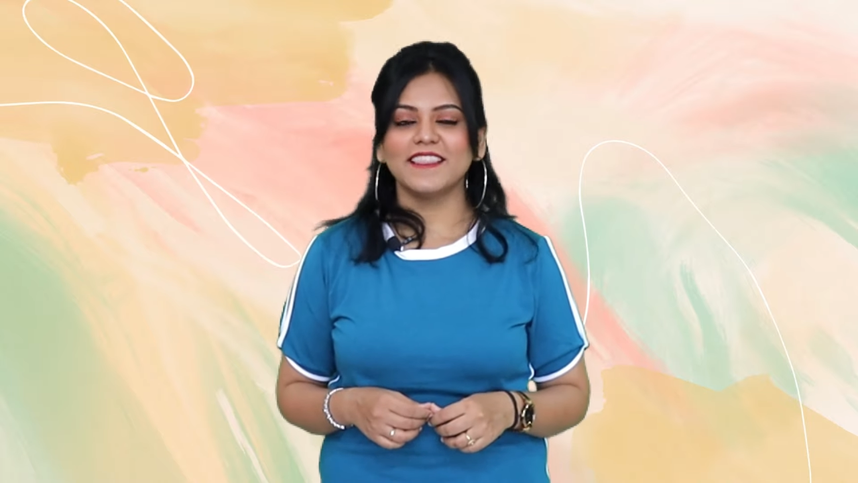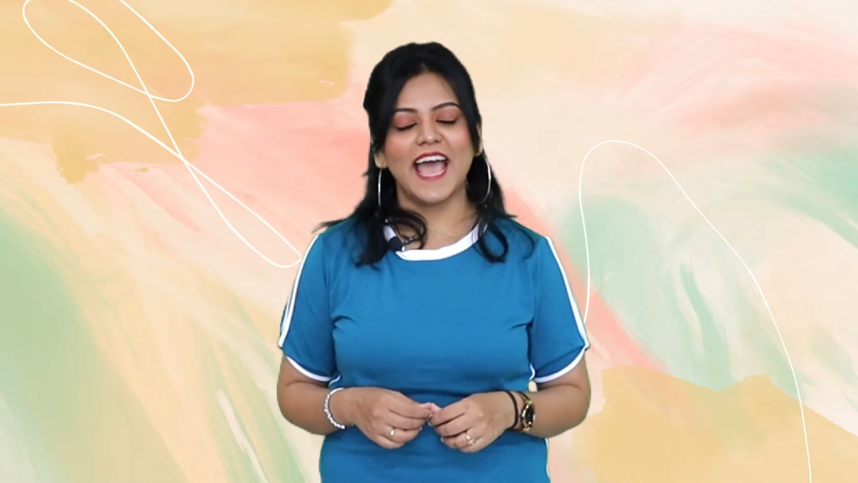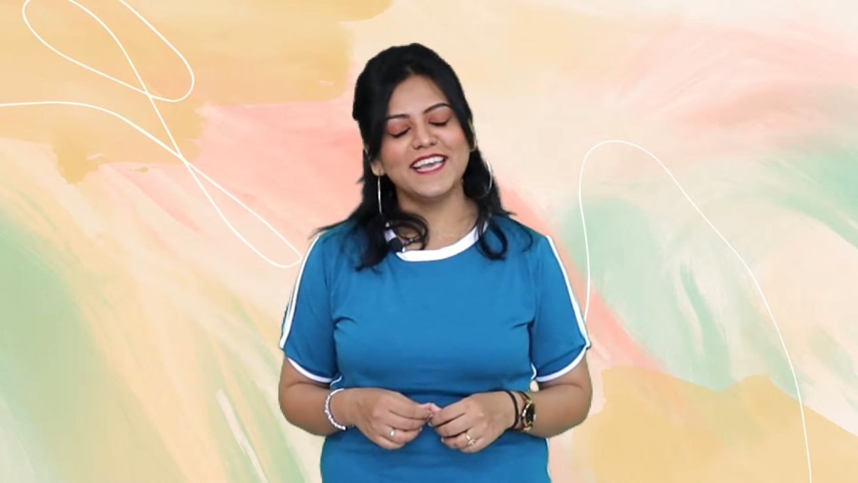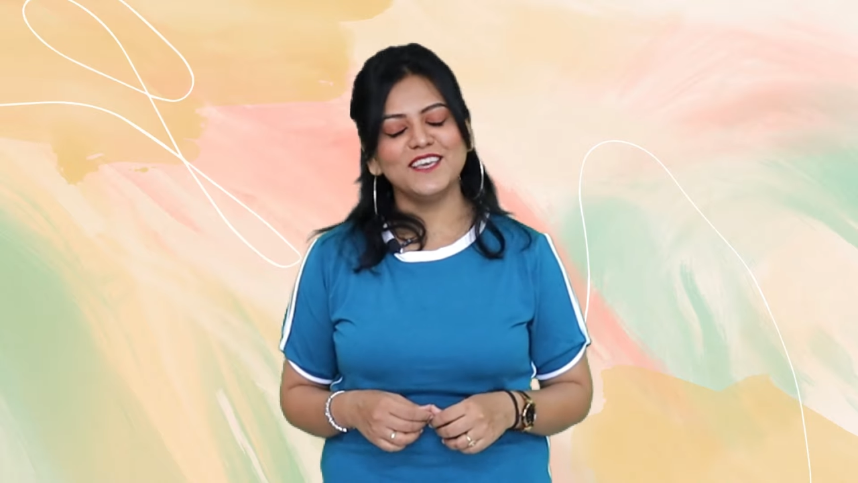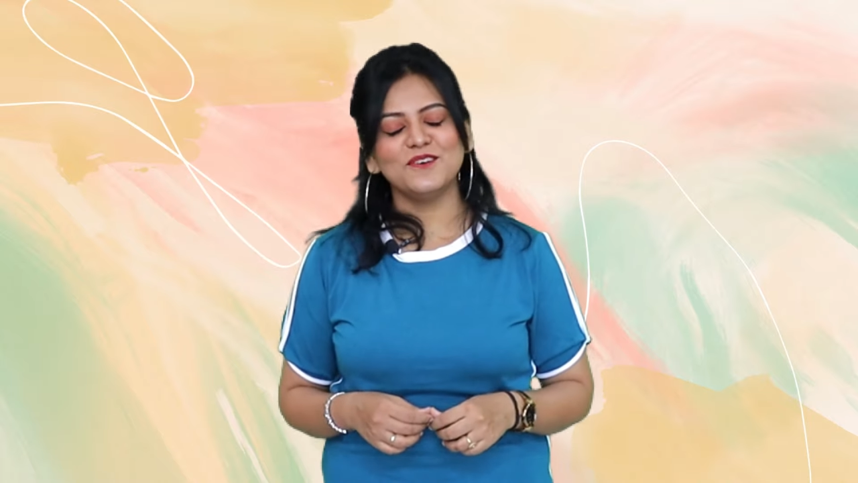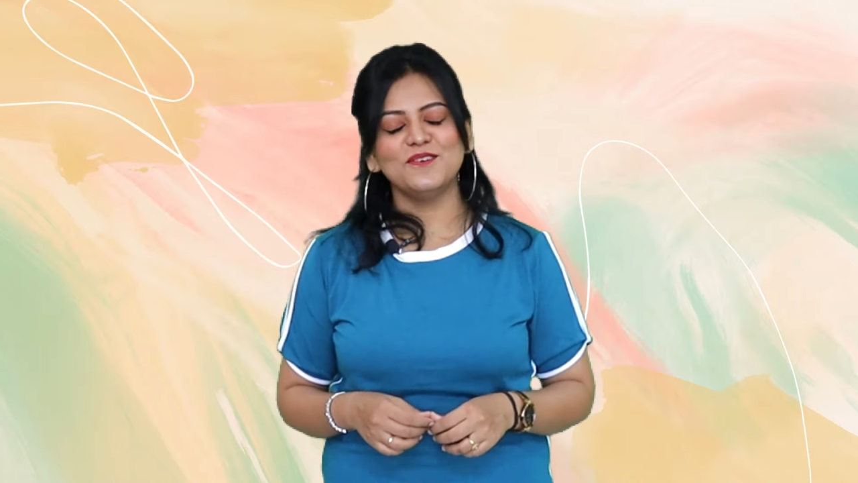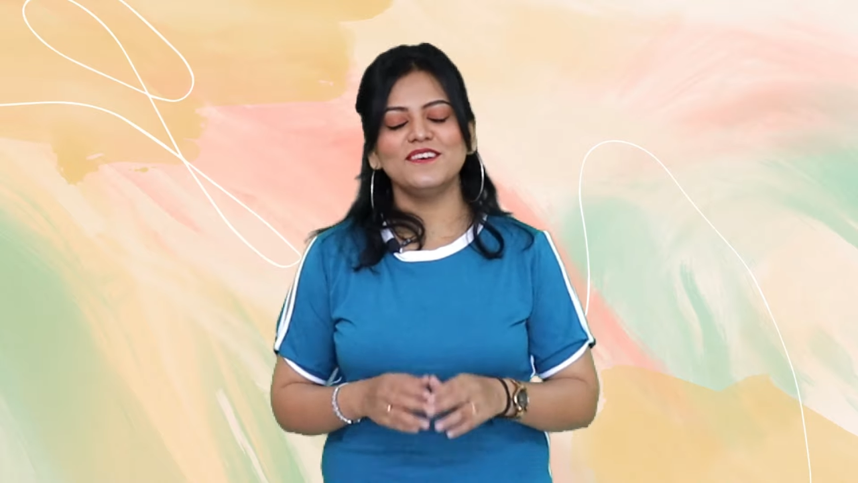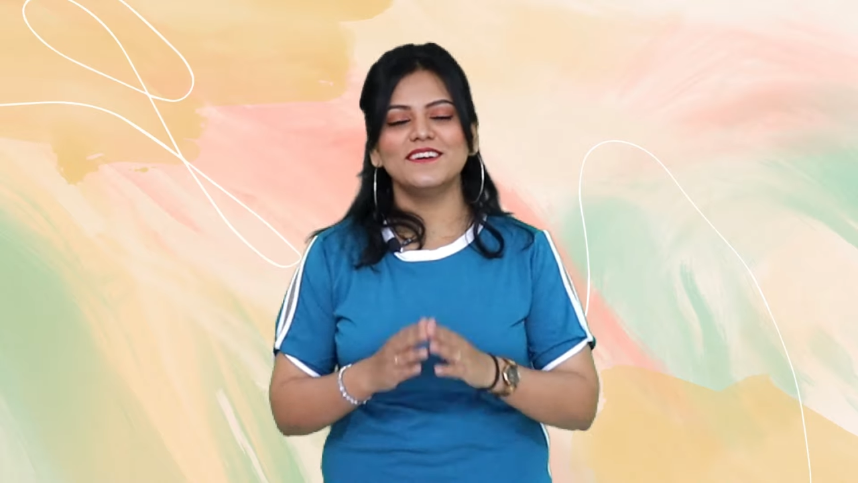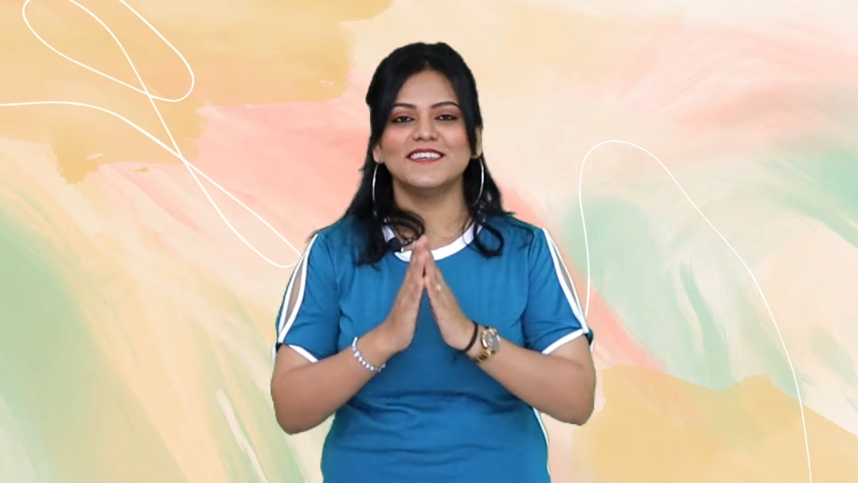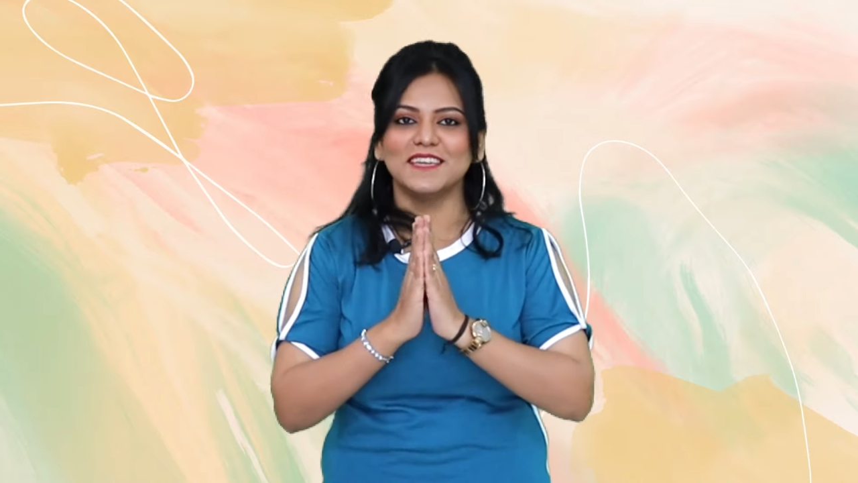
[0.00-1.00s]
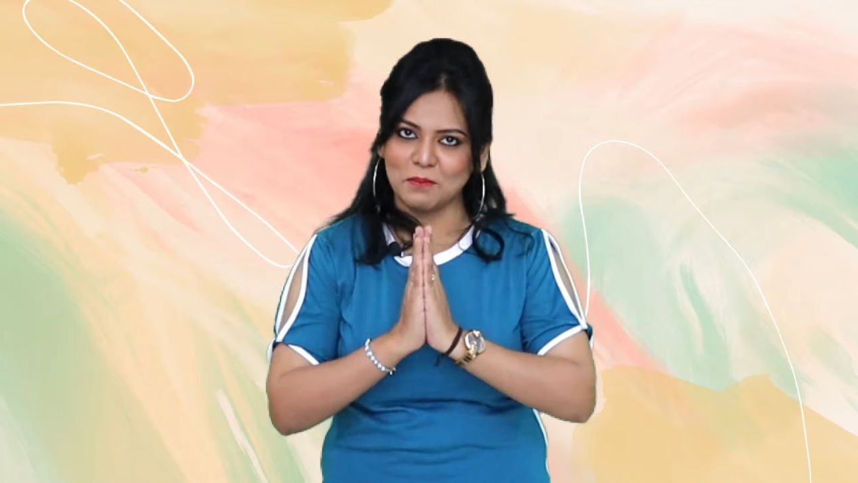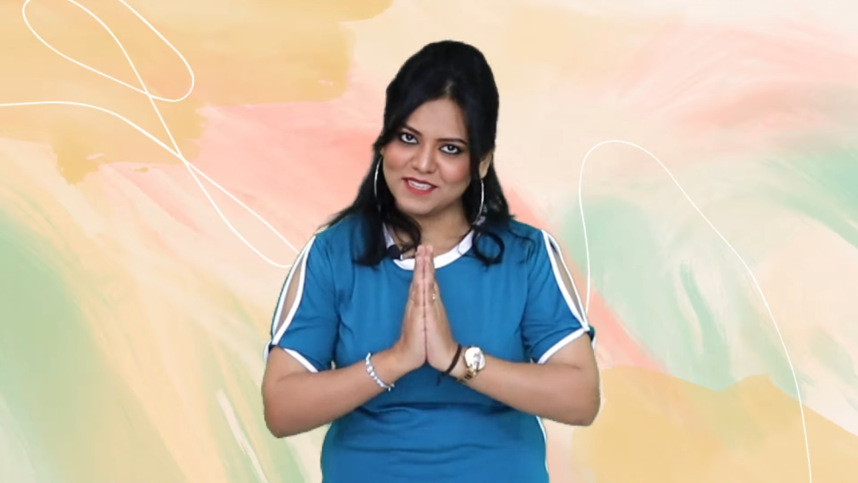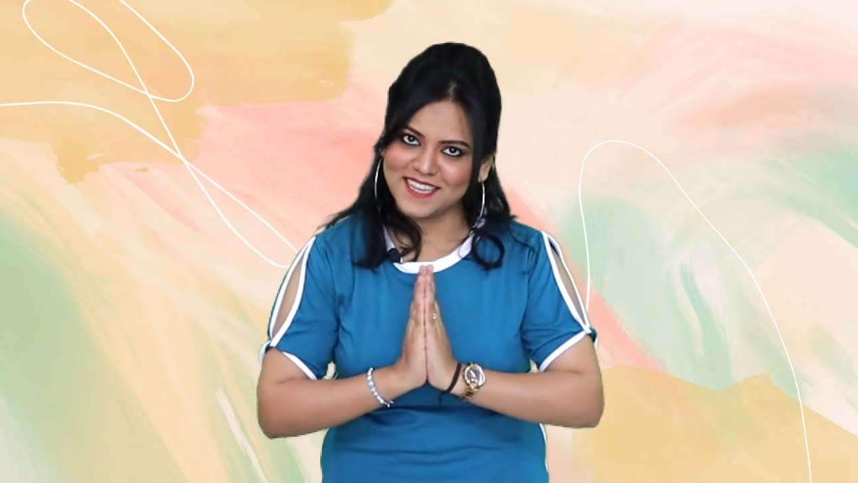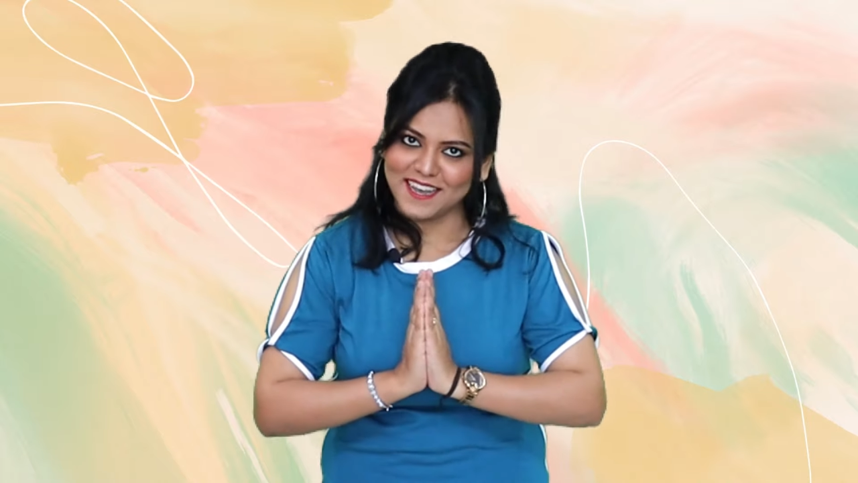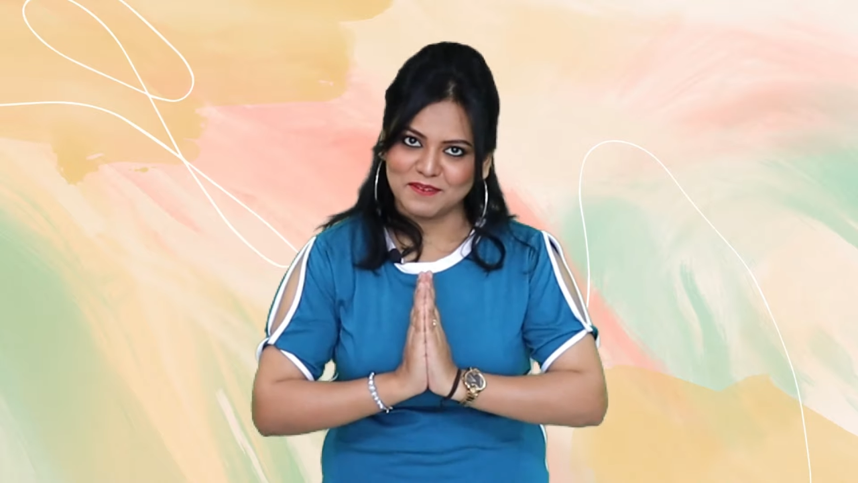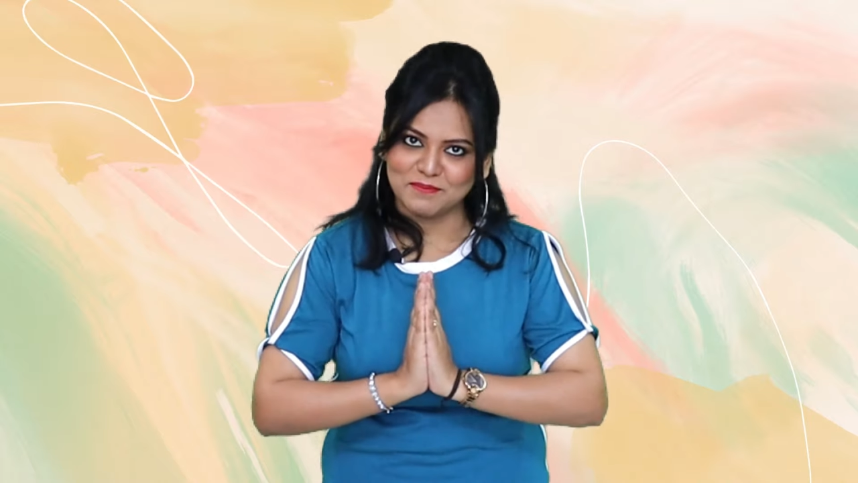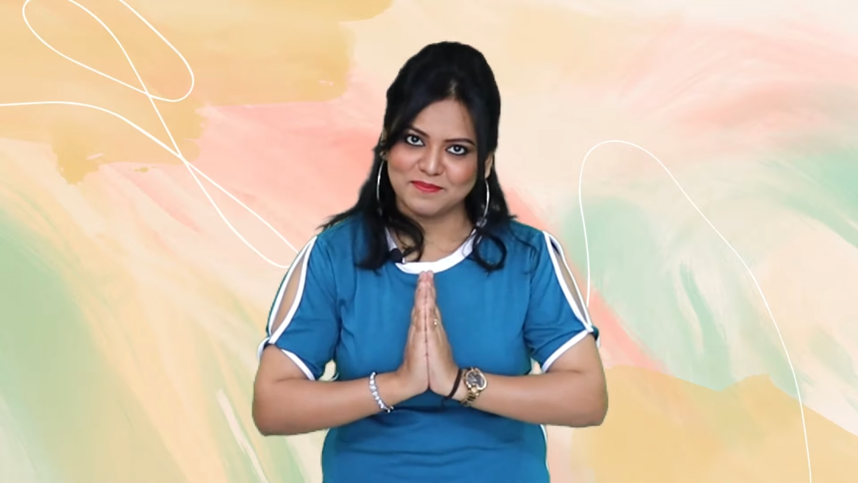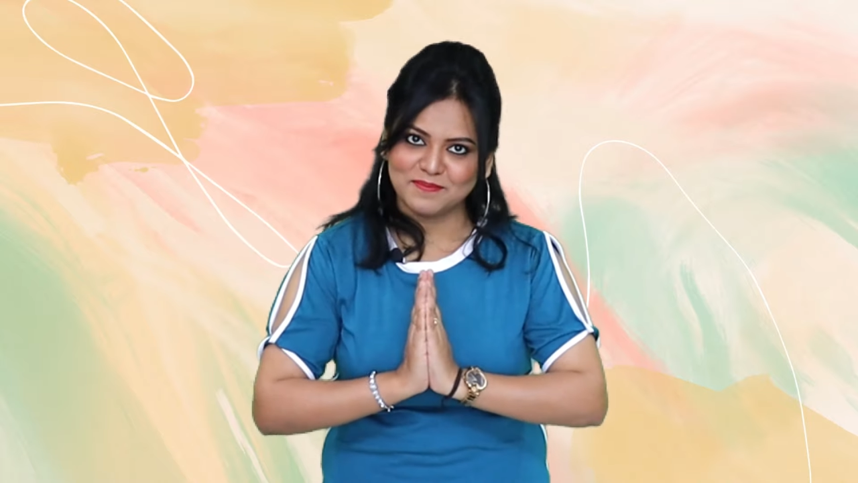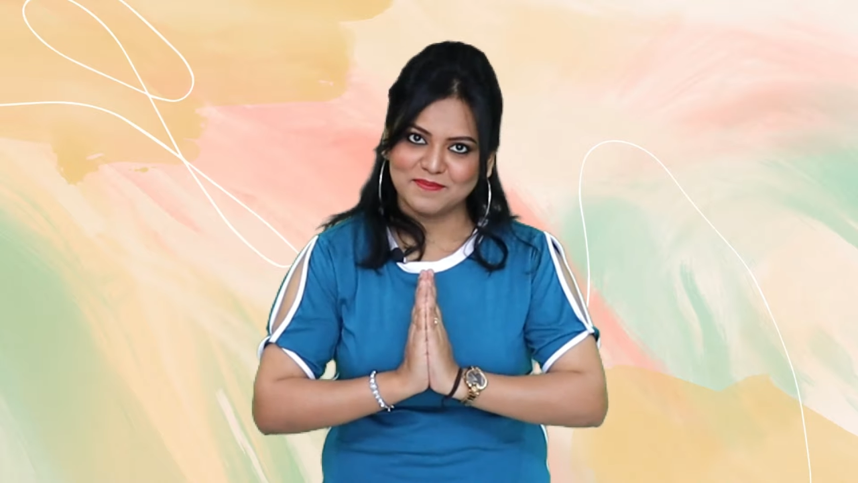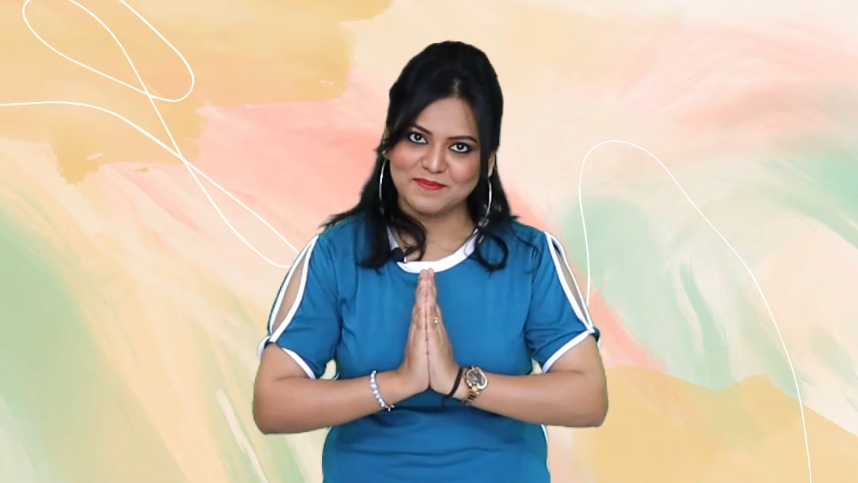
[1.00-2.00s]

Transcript: Thank you. Namaskaram.